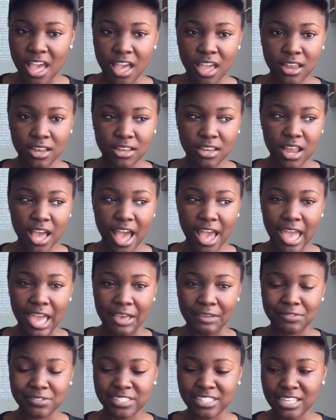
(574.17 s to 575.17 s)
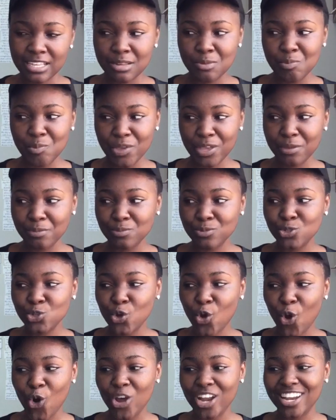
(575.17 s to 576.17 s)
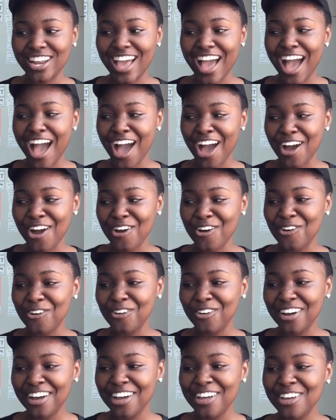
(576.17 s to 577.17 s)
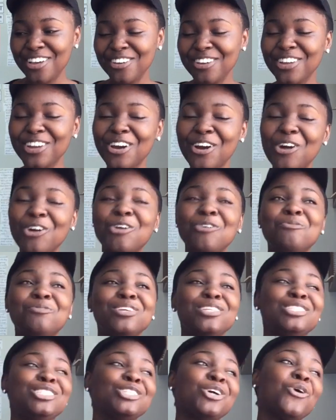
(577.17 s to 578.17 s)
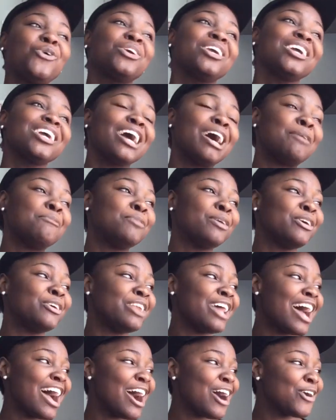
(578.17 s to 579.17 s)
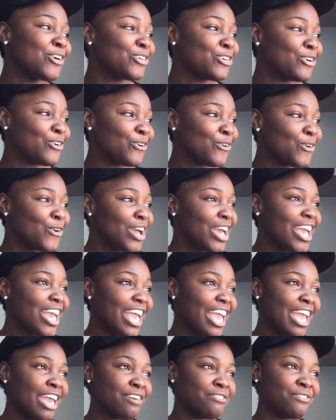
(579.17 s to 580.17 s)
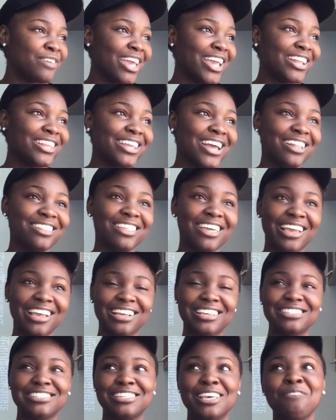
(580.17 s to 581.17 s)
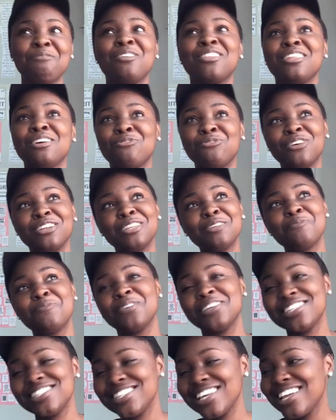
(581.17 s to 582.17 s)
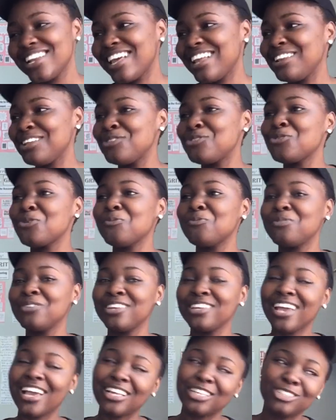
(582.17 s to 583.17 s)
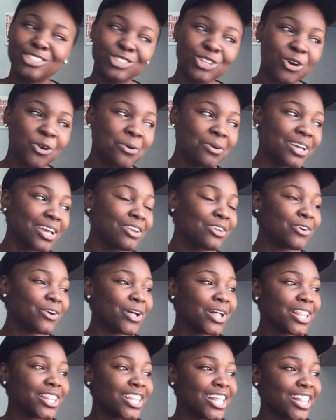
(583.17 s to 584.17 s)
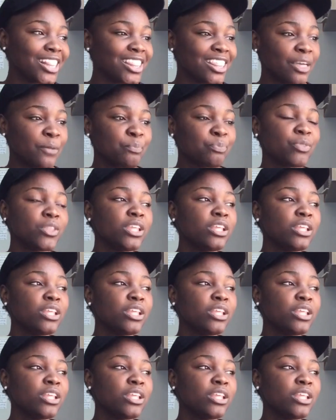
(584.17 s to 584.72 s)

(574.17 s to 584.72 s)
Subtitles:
And I have seen memes on how we'll be joking about how you have entered the exam with a 40% and it will be a joke and all that thing.